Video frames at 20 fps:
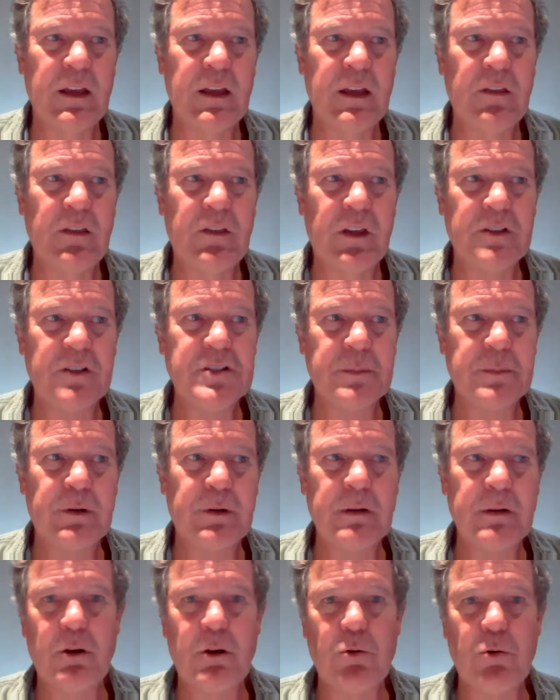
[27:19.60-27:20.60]
The
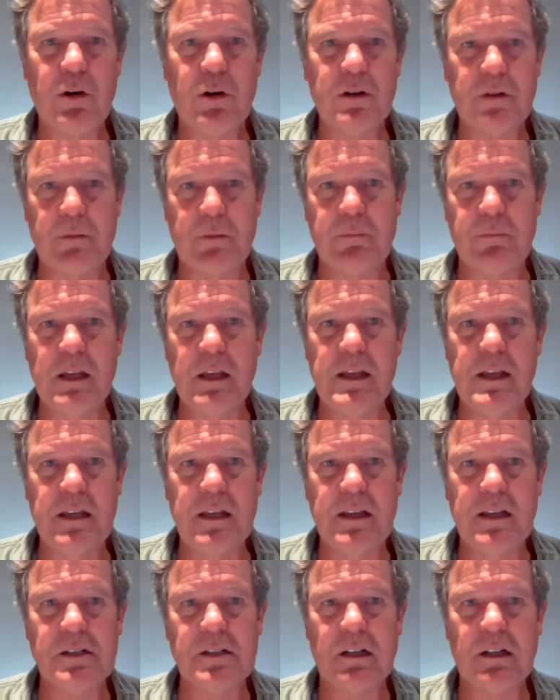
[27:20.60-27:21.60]
Supreme Court, to me,
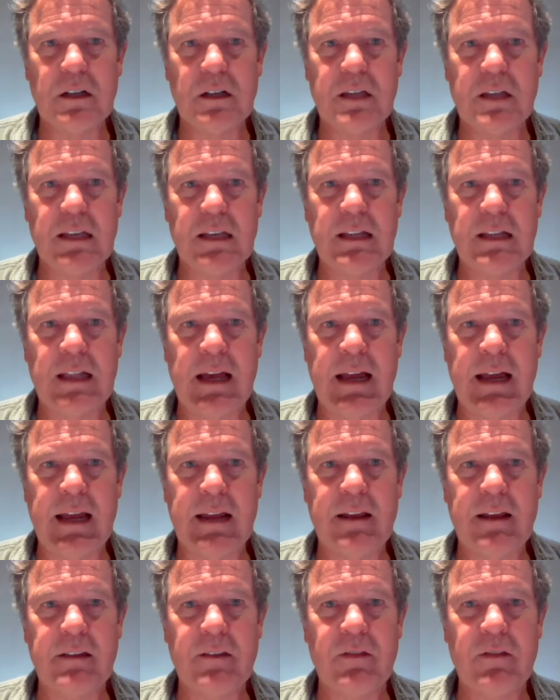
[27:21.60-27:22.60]
is looking
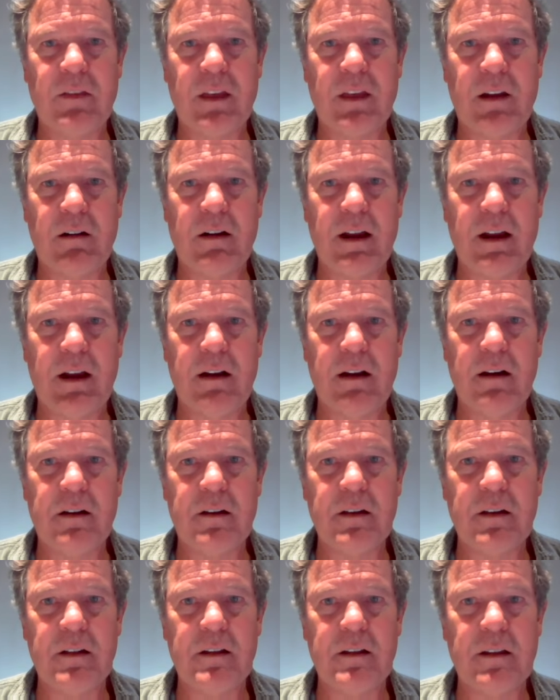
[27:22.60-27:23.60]
like they are
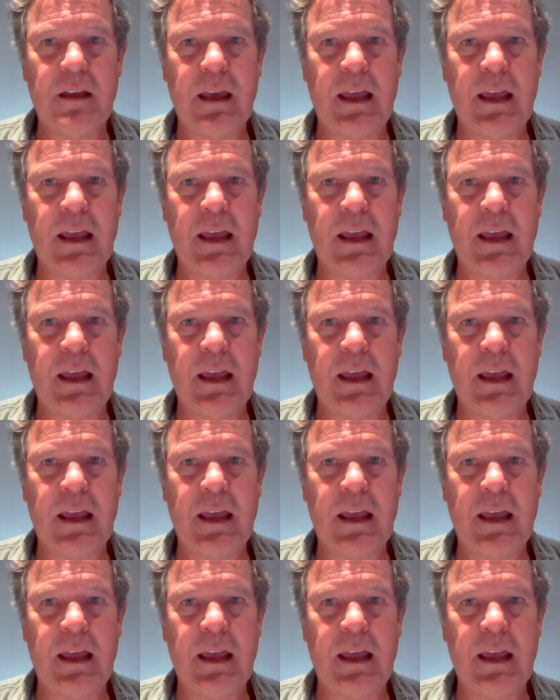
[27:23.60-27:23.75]
arrogant